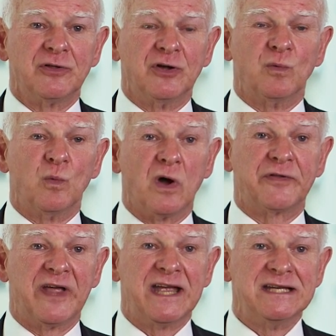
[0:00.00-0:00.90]
that
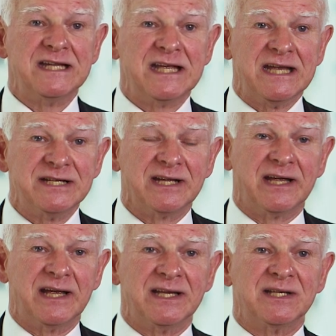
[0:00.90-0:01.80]
what they need
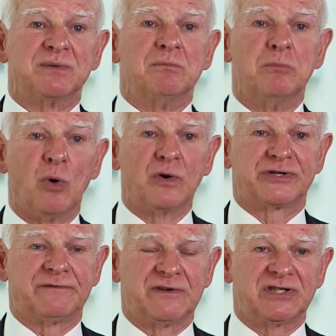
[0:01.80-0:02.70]
is more
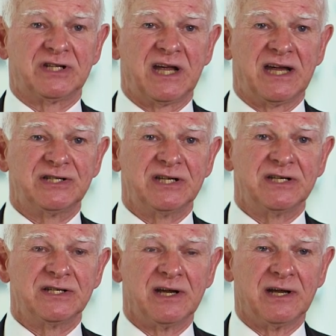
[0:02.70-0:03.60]

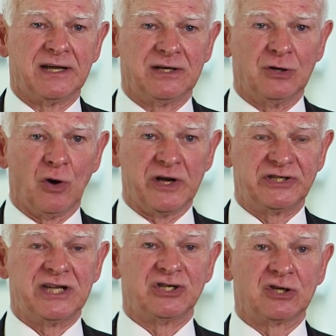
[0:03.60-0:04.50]
sophisticated
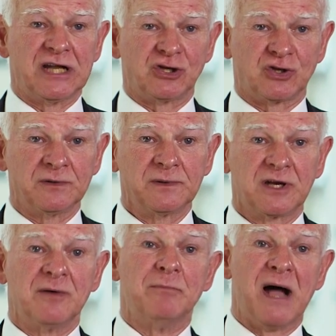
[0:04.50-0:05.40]
noise insulation
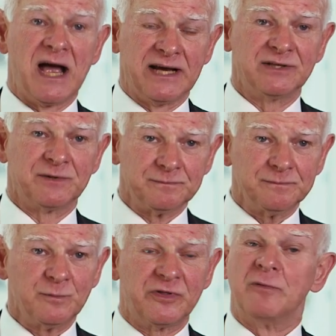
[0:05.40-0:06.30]
combined
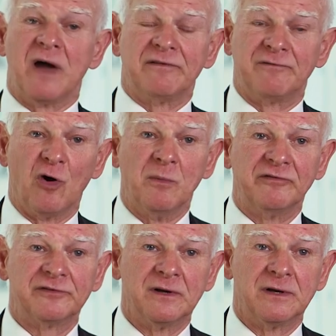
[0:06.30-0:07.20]
with the right form of